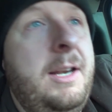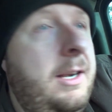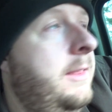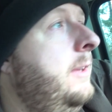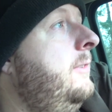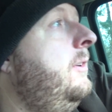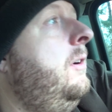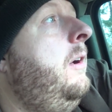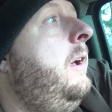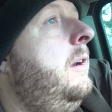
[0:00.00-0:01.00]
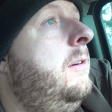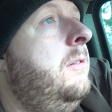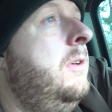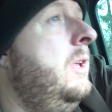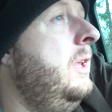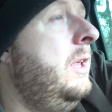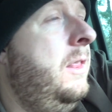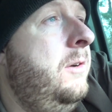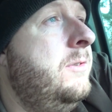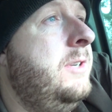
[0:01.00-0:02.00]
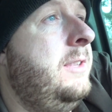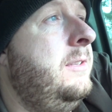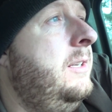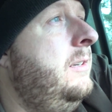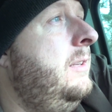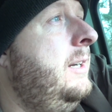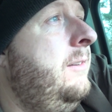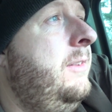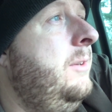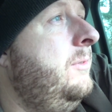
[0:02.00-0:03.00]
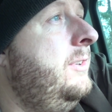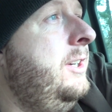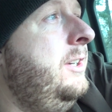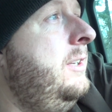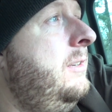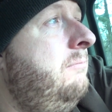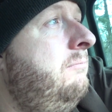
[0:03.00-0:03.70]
anything. So I don't know, there was nothing under there. Everything was good.